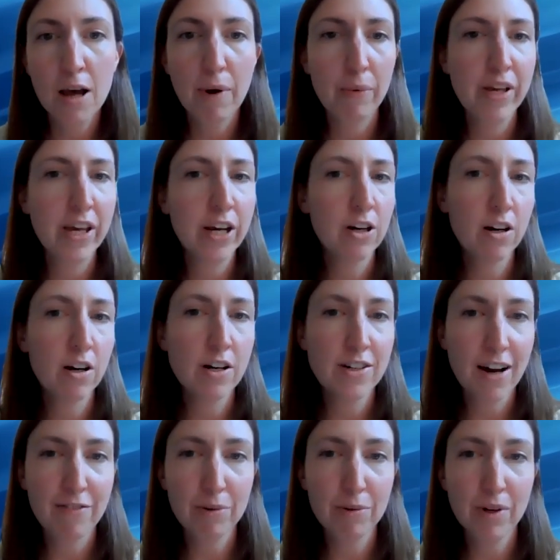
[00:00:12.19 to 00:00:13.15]
but we
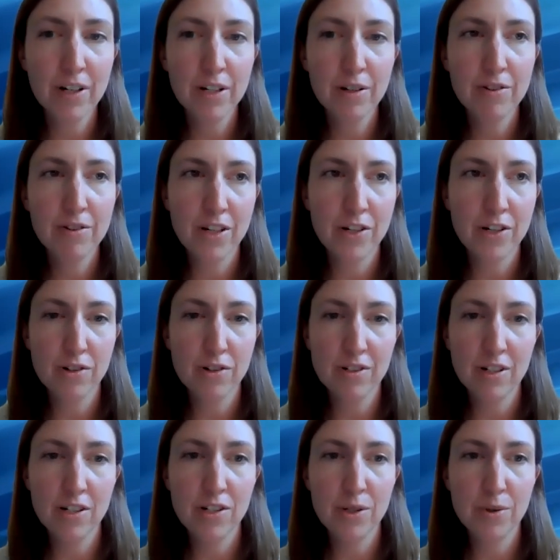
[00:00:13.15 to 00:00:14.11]
encourage everyone who is
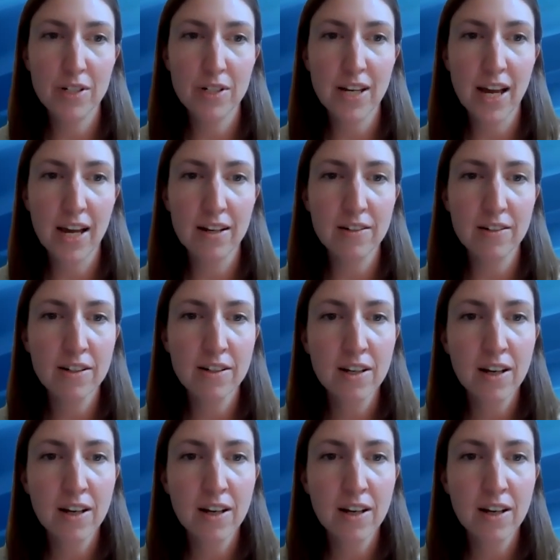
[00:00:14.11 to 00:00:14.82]
interested to attend.